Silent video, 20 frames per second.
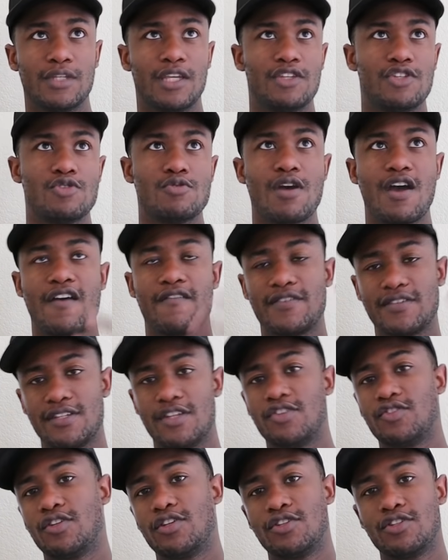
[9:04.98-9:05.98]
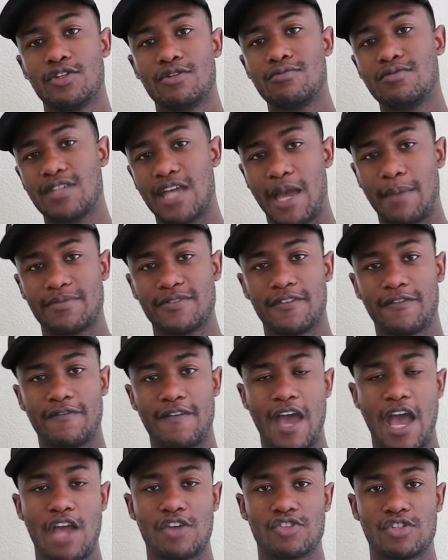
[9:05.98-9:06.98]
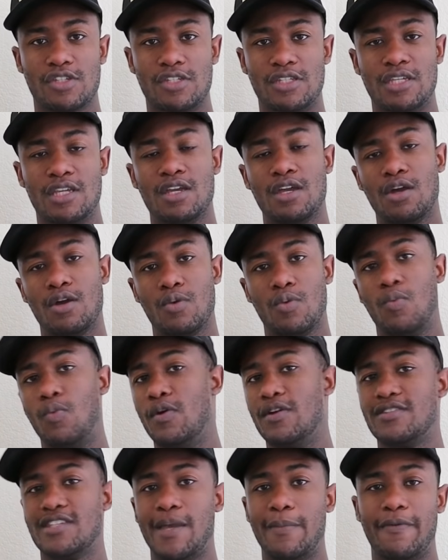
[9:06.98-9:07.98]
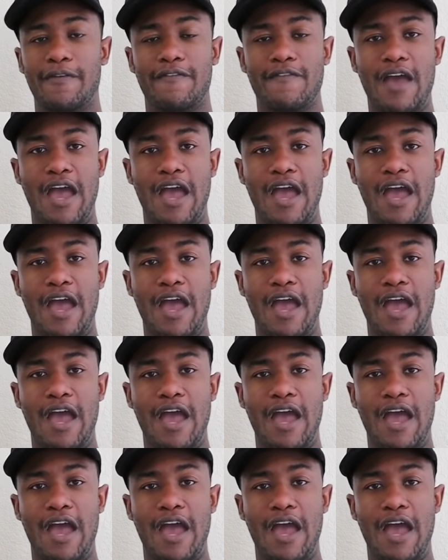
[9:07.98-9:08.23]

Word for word: is you have essentially two types of fashion. One type of